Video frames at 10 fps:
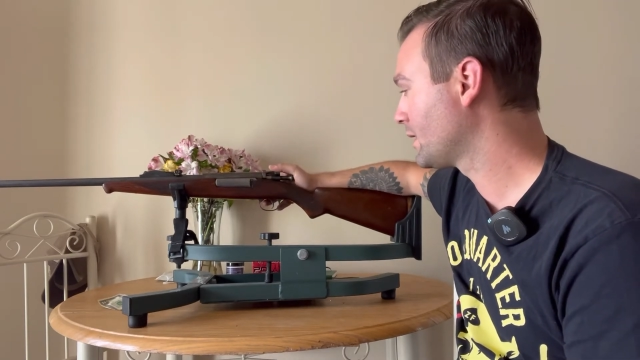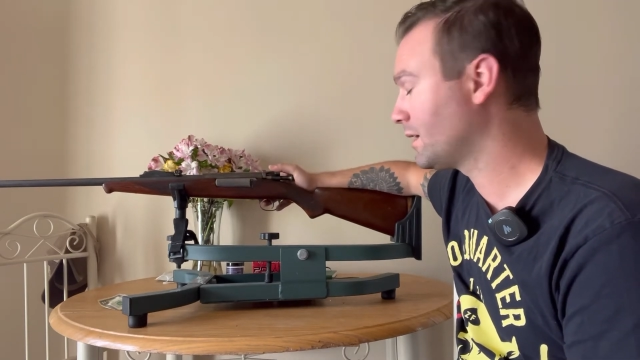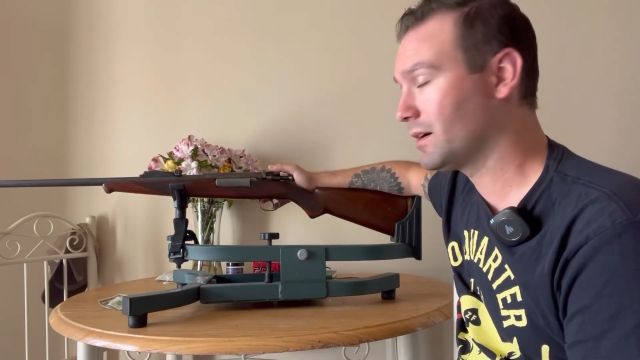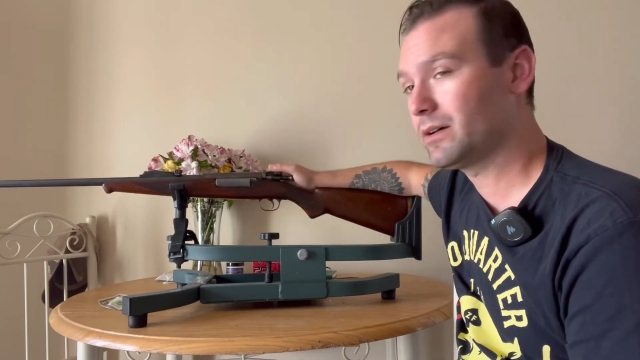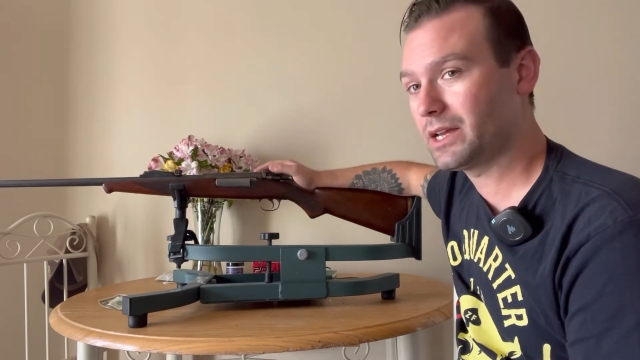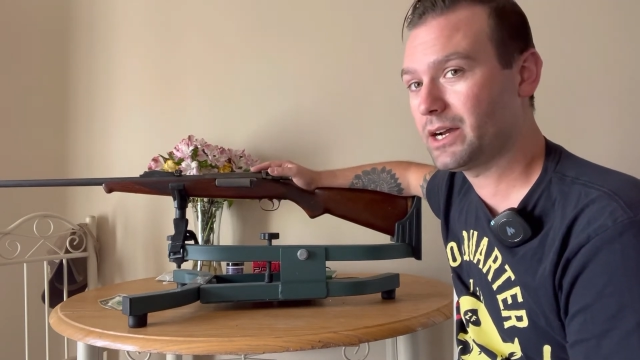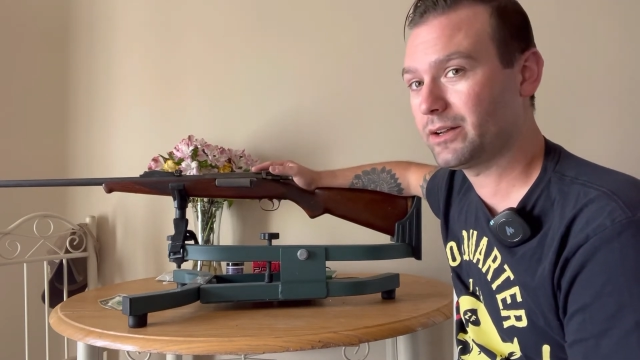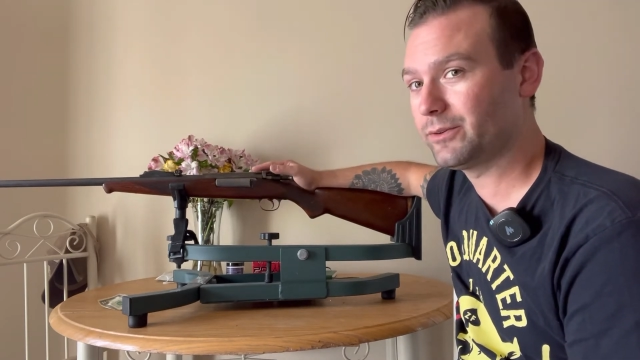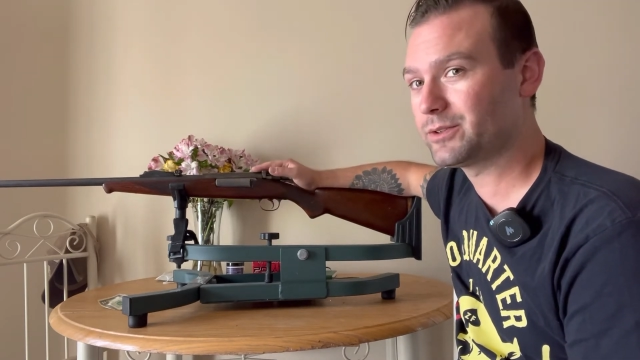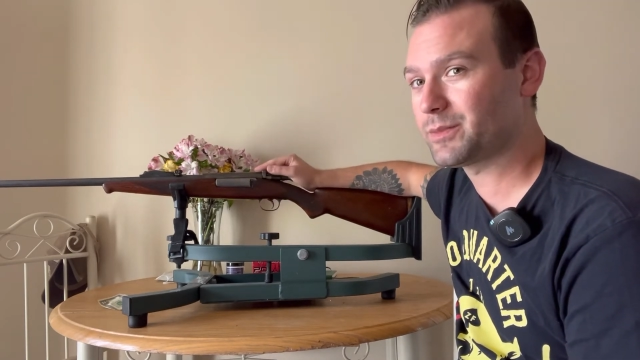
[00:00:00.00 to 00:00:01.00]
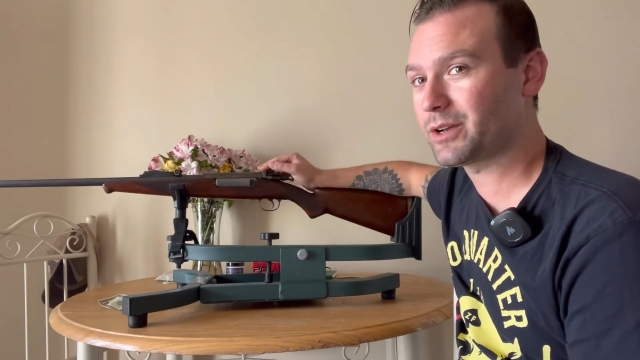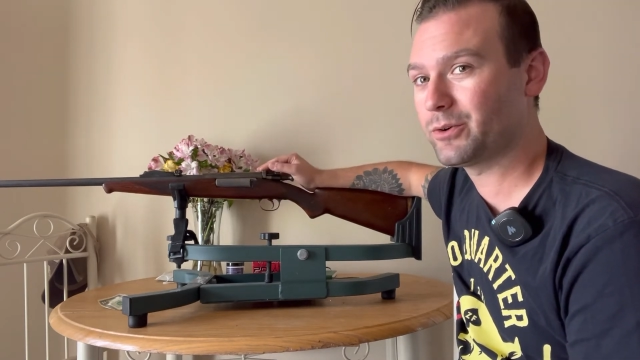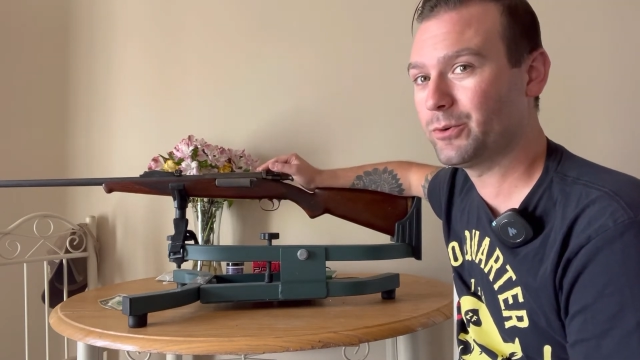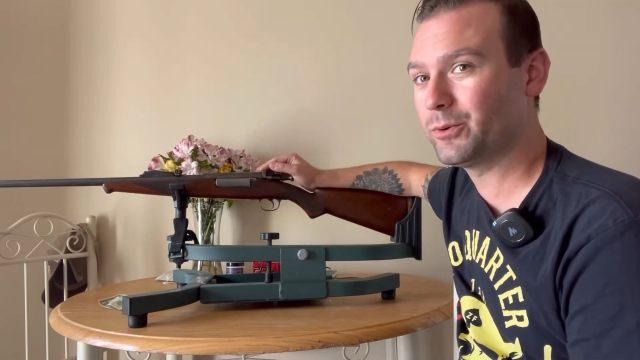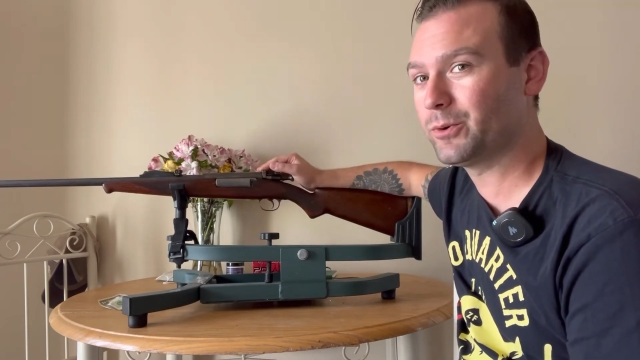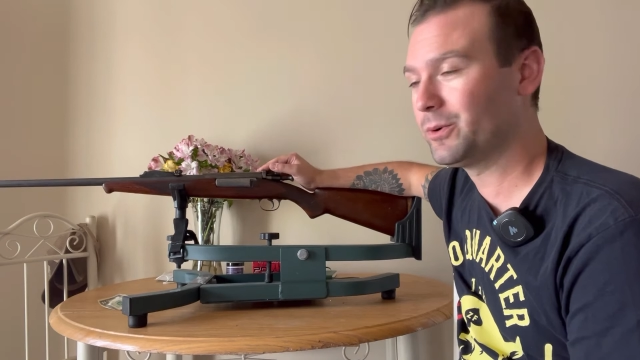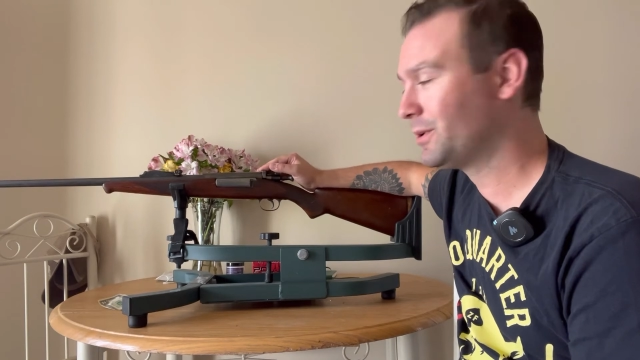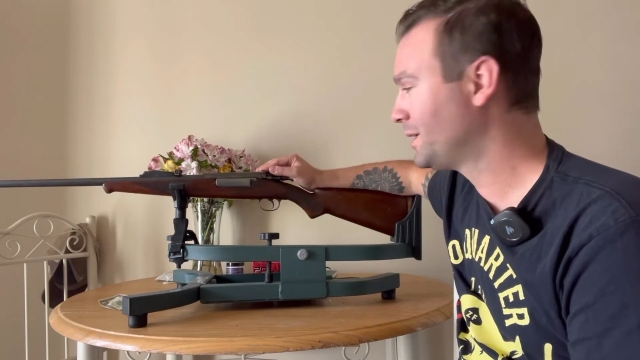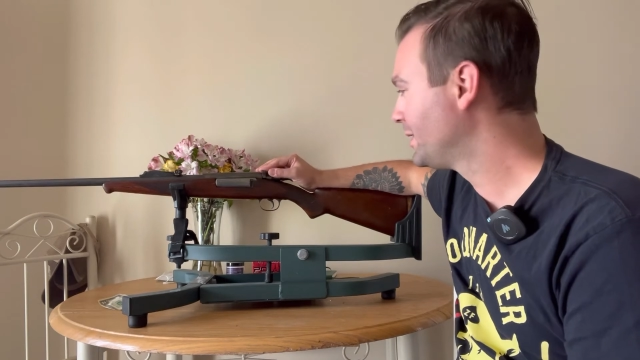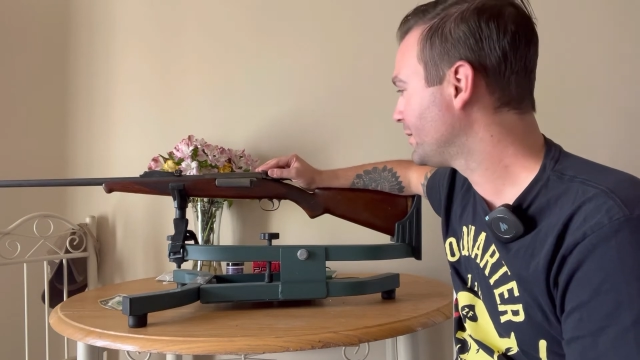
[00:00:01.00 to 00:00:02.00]
I'd lose my cool
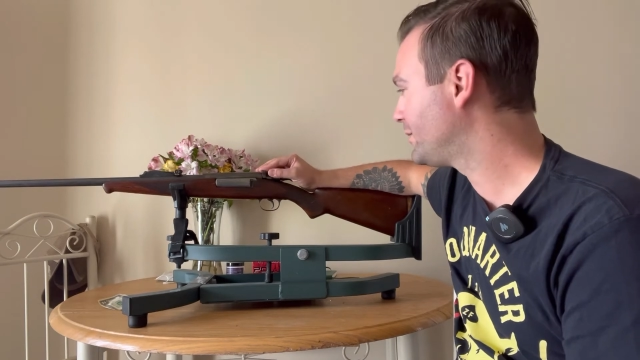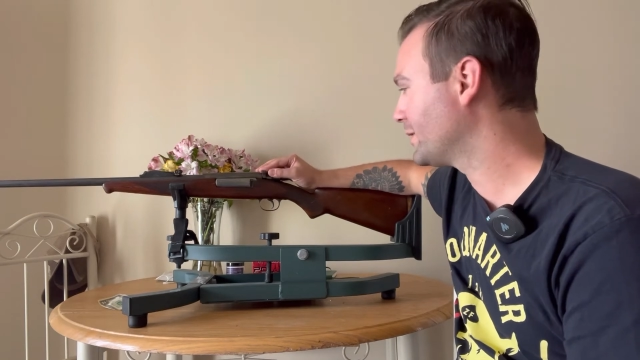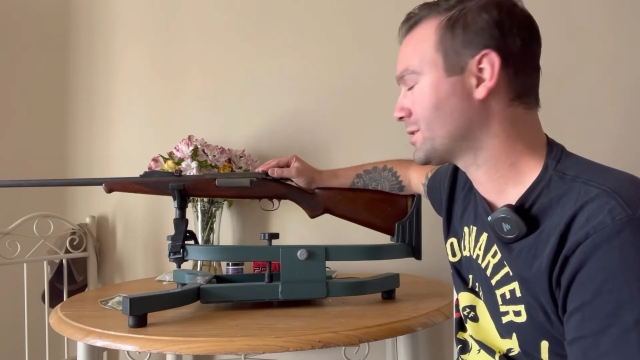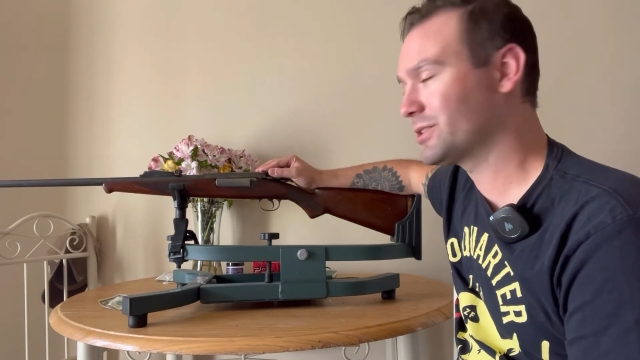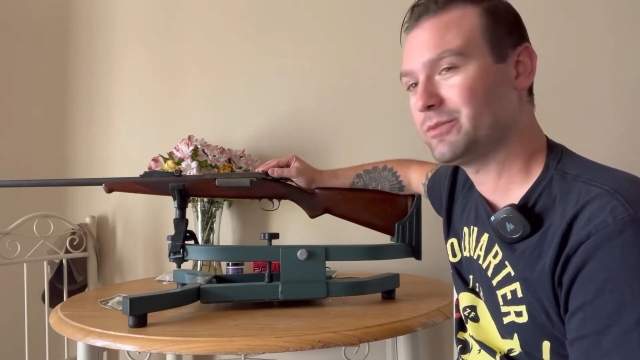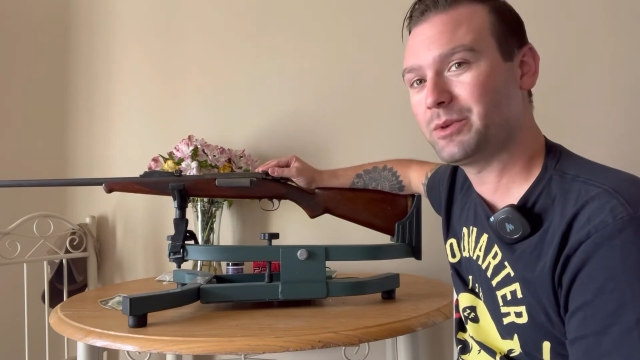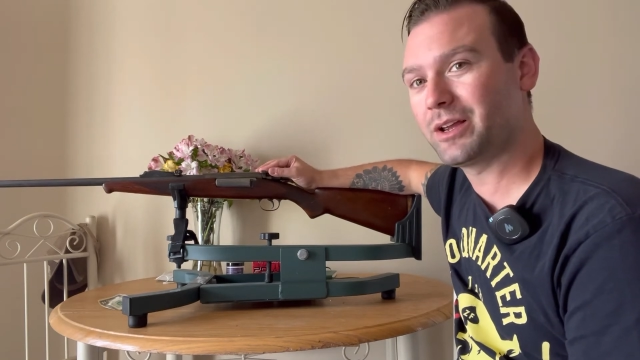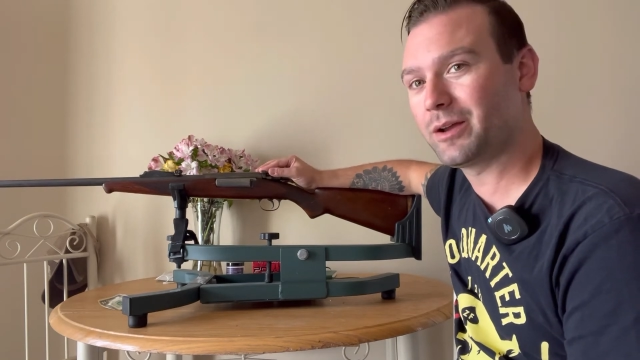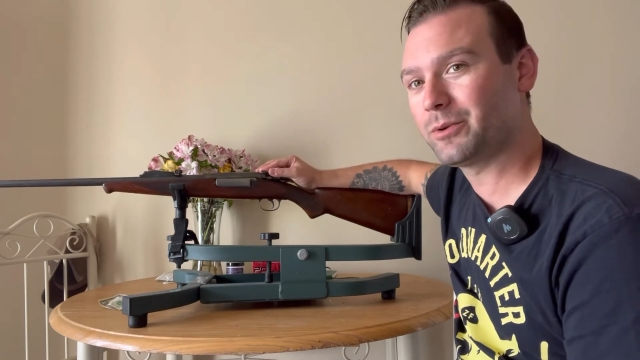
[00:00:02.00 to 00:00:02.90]
function of being able